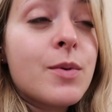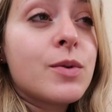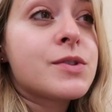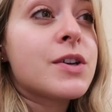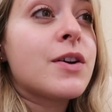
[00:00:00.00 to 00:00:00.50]
I'm
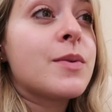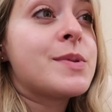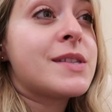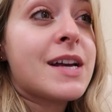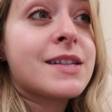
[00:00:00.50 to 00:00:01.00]
also
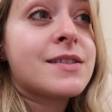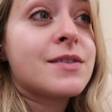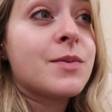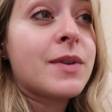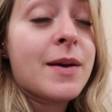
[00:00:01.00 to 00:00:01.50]
obsessed
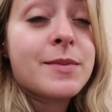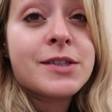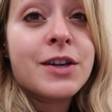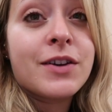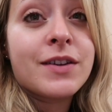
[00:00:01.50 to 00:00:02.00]
with Emma
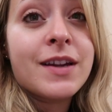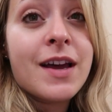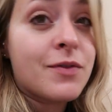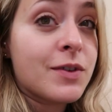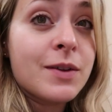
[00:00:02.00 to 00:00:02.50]
Stone in
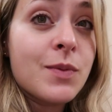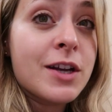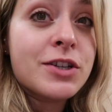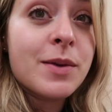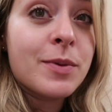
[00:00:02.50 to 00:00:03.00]
every
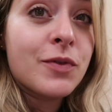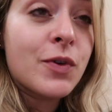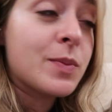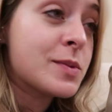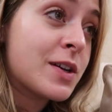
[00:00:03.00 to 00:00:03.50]
way, shape and
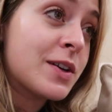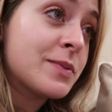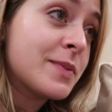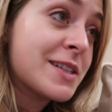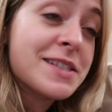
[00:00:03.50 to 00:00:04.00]
form,
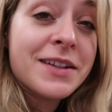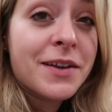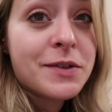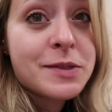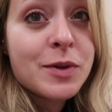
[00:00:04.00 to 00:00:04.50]
so I still
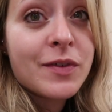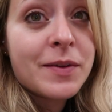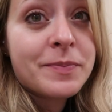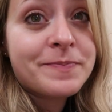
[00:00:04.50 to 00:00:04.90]
love this movie.